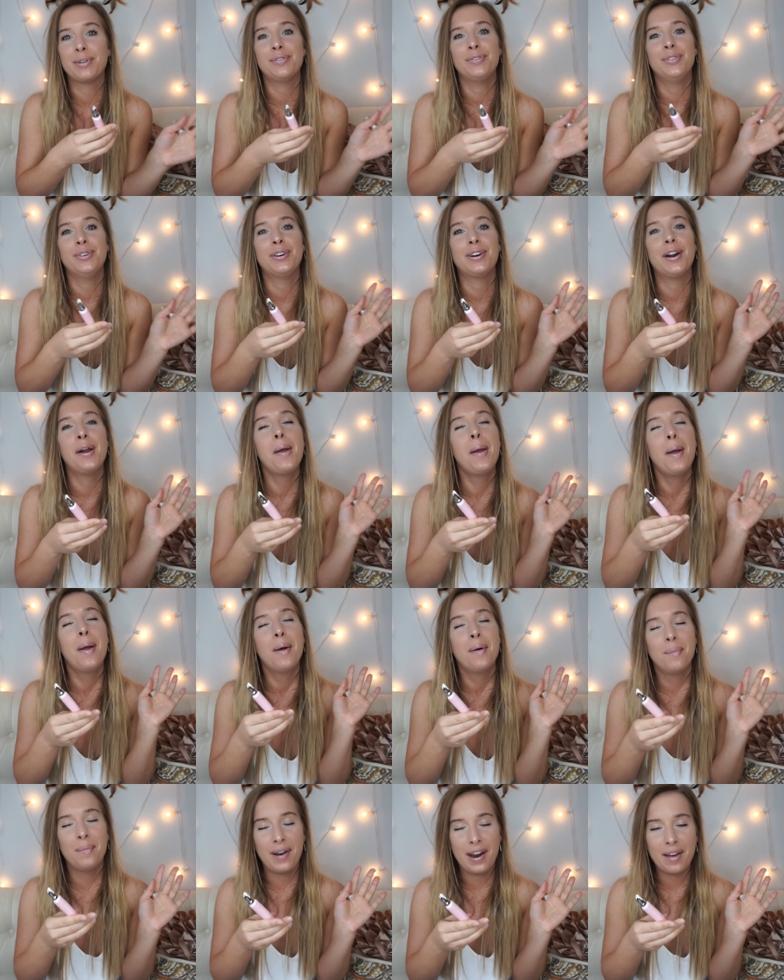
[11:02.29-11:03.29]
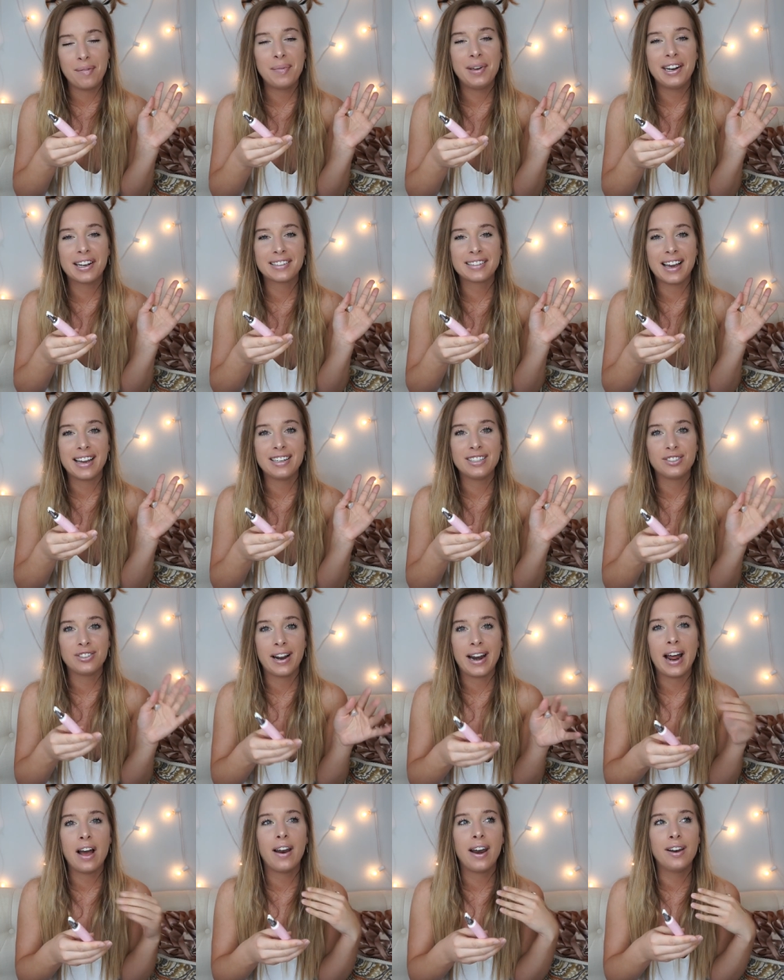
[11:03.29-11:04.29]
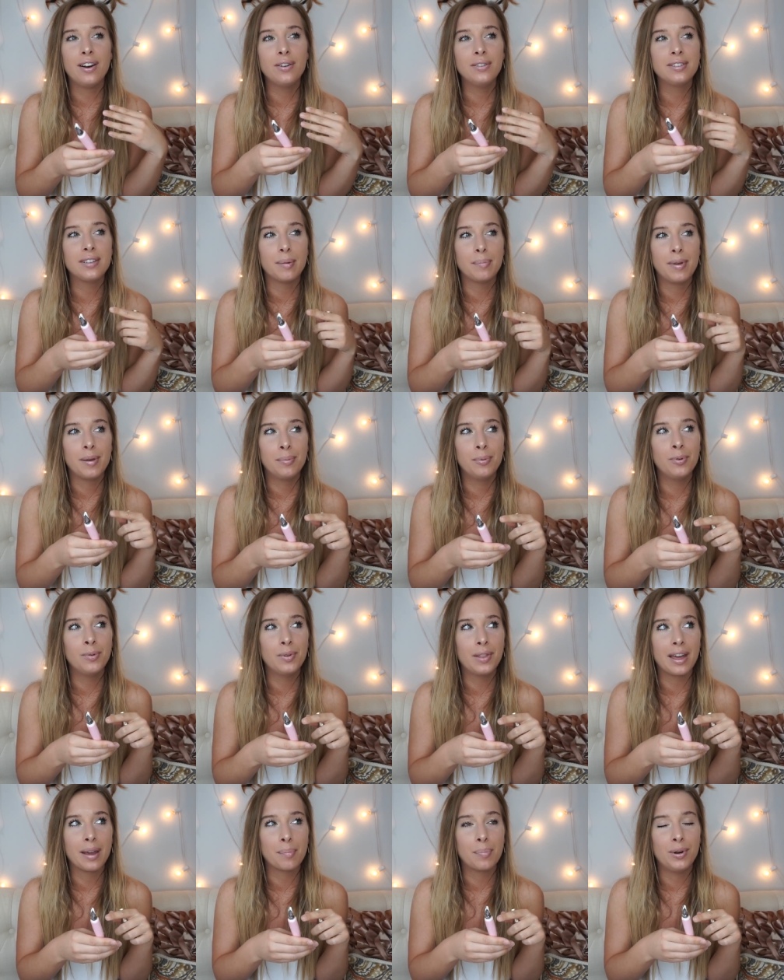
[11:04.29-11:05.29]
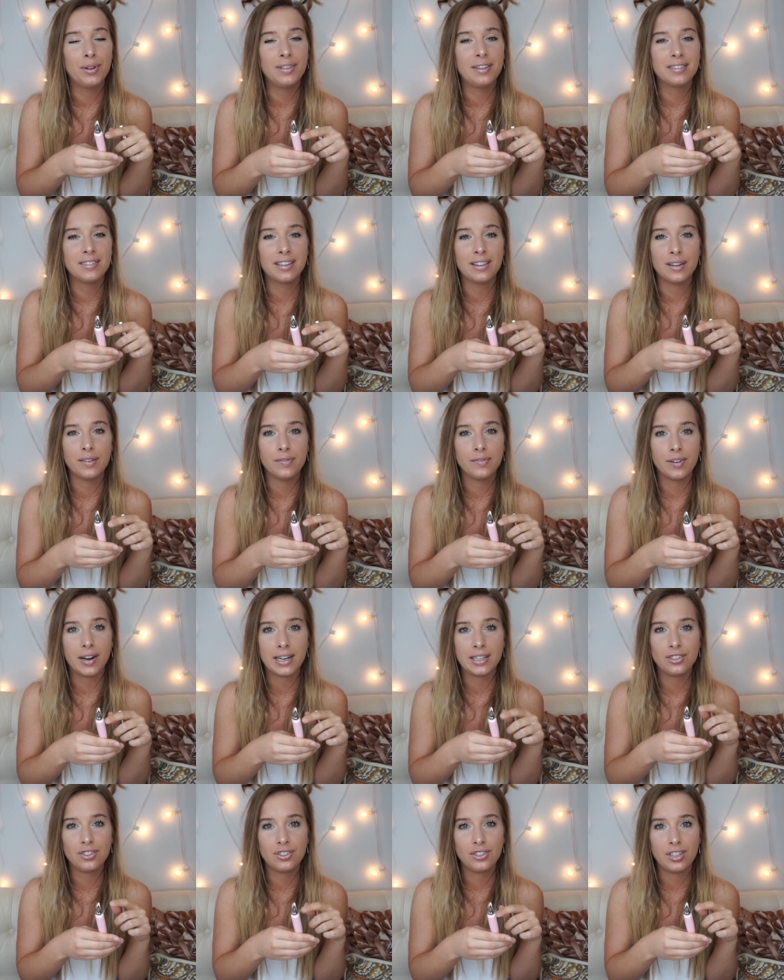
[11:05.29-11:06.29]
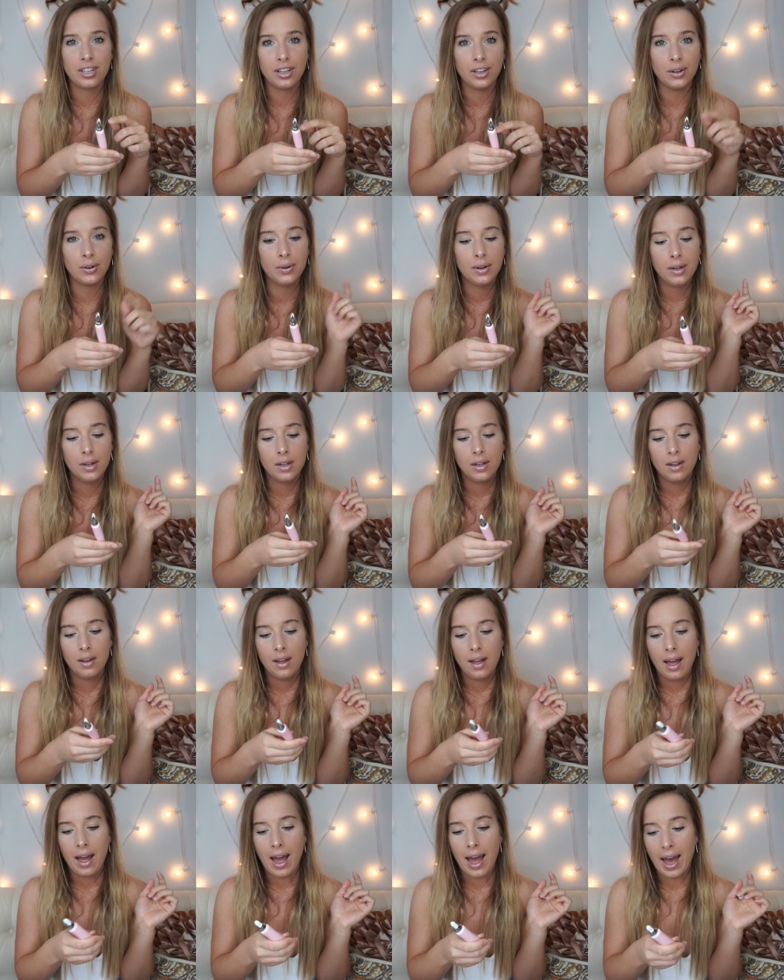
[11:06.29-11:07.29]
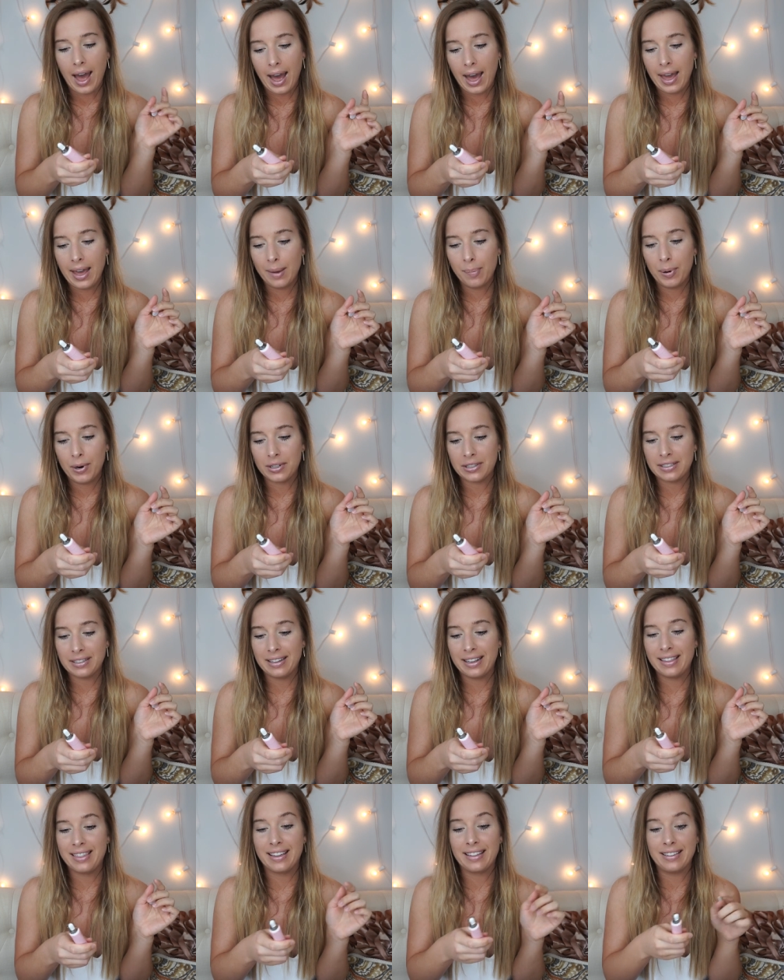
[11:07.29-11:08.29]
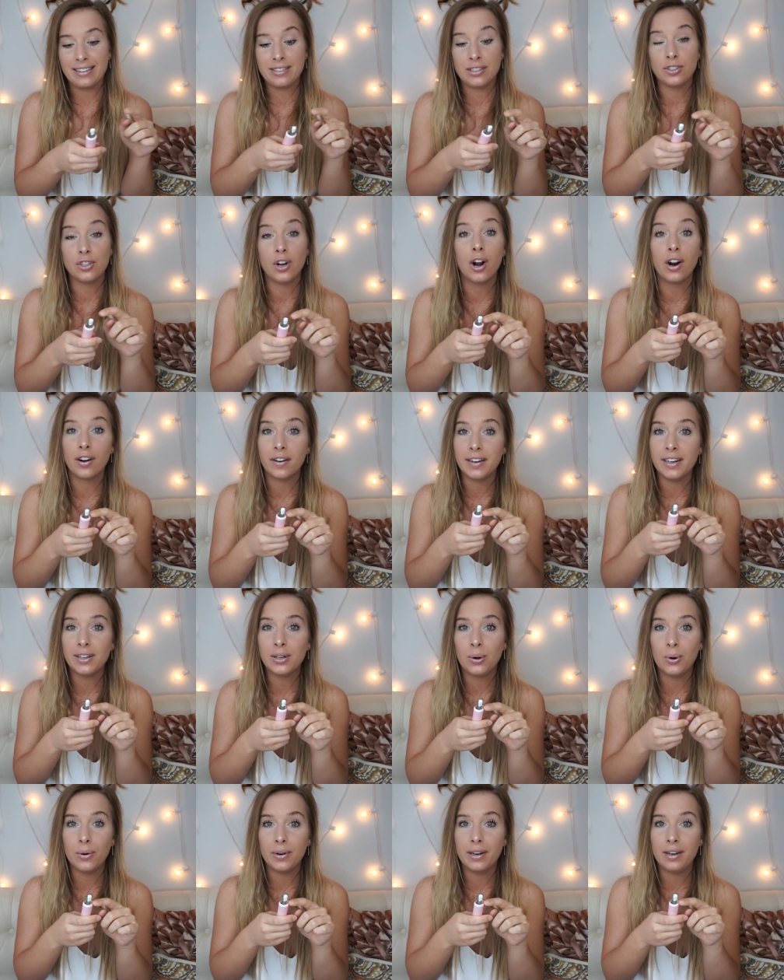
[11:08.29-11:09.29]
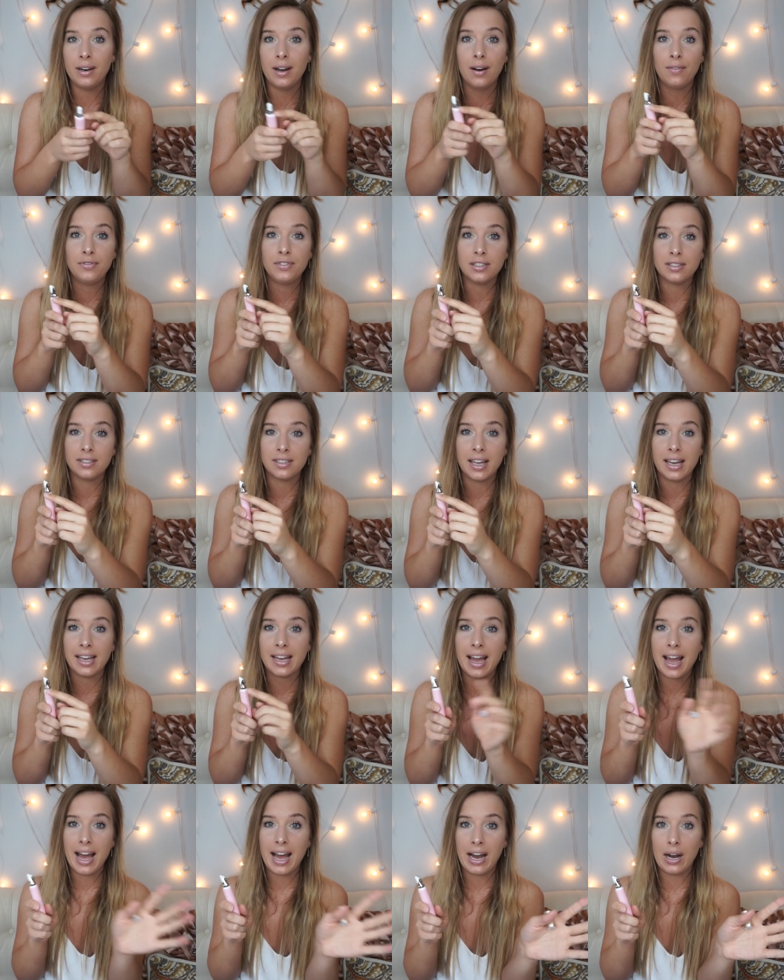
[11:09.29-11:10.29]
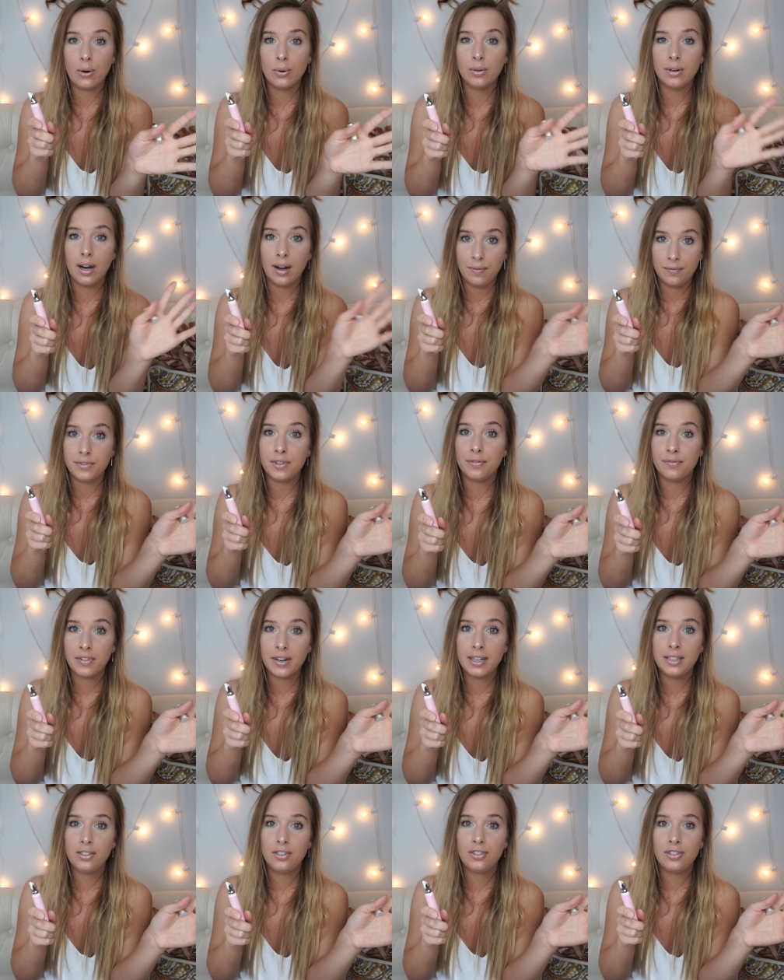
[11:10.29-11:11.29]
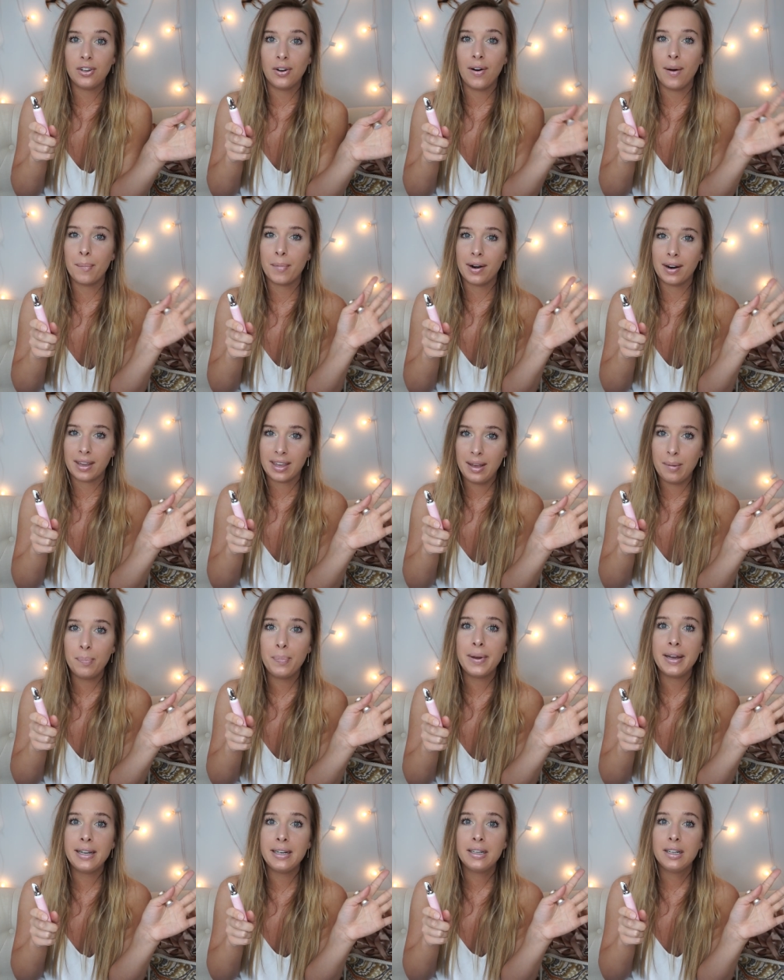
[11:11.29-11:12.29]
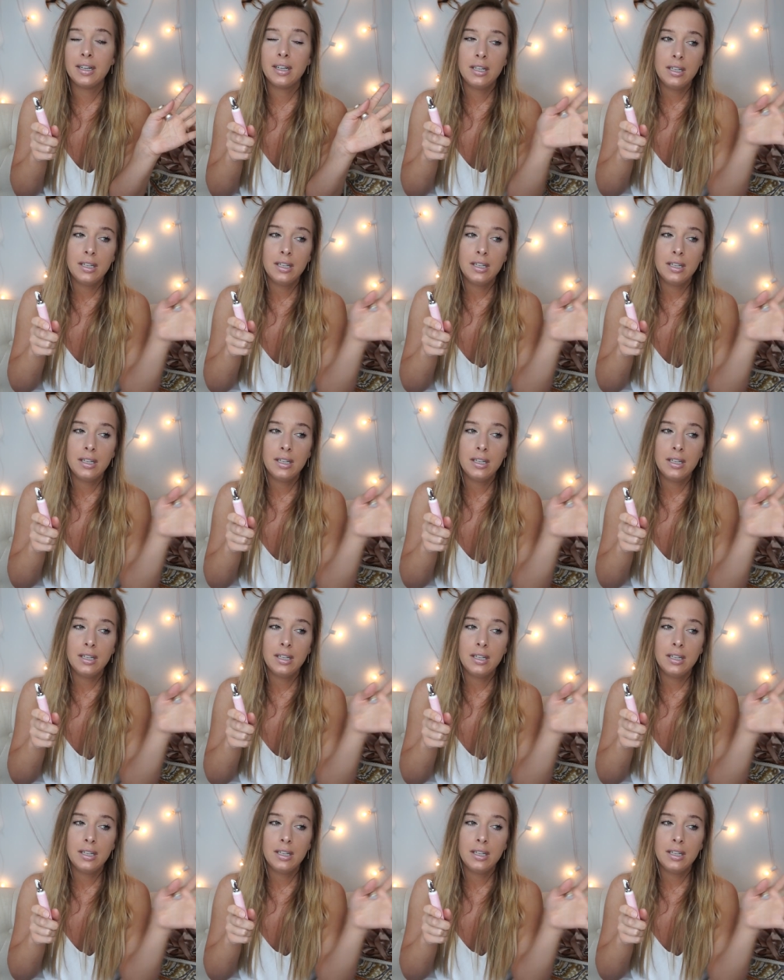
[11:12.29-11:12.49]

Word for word: before, but I've been excited to try it out. And I know some people will like put this in the fridge too. I personally think this is already cold enough just like out of the fridge. So I'm going to keep it